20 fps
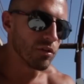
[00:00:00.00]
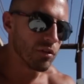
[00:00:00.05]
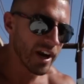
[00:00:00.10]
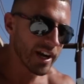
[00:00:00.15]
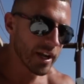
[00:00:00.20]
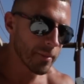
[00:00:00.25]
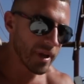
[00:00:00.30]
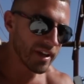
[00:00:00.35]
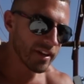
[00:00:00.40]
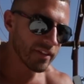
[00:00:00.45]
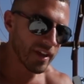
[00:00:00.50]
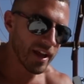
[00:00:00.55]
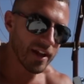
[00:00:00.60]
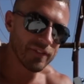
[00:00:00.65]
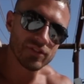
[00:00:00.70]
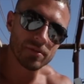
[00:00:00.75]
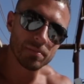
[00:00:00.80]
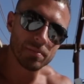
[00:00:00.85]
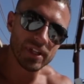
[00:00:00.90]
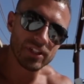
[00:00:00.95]
recommended that I
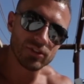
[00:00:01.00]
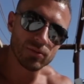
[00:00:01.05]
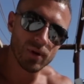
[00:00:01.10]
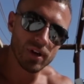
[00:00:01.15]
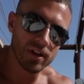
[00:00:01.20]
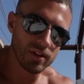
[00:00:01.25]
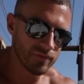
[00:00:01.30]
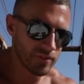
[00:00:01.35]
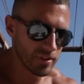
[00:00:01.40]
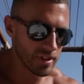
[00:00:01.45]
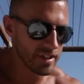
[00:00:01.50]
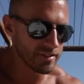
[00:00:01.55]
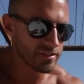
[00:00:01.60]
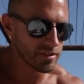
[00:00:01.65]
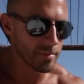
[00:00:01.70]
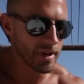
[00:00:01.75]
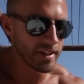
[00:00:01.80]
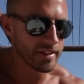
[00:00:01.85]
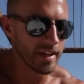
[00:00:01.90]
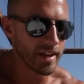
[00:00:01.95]
have some B12
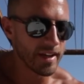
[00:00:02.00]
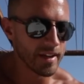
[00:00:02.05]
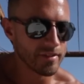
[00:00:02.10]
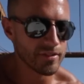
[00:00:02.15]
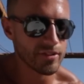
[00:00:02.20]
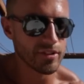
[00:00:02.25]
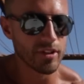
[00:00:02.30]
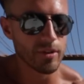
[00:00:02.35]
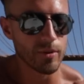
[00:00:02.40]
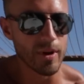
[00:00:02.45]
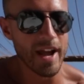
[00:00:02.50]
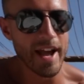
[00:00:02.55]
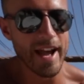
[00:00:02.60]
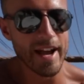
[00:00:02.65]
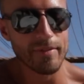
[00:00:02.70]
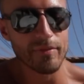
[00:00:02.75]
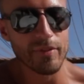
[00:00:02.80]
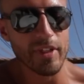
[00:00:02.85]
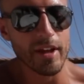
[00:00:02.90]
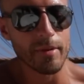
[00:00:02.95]
into my diet, so I
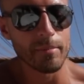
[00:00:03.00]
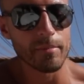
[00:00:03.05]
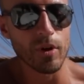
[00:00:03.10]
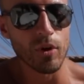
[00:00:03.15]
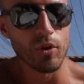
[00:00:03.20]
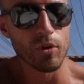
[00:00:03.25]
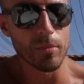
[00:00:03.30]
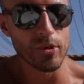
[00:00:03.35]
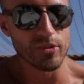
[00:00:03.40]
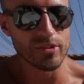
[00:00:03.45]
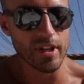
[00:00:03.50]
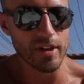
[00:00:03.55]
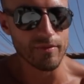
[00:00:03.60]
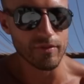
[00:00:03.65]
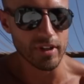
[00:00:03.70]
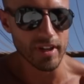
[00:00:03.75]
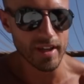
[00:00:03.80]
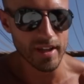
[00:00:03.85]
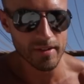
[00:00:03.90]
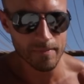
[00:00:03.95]
have them almost
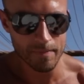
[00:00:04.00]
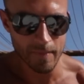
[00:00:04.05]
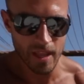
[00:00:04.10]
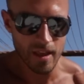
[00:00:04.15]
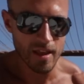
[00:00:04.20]
every day.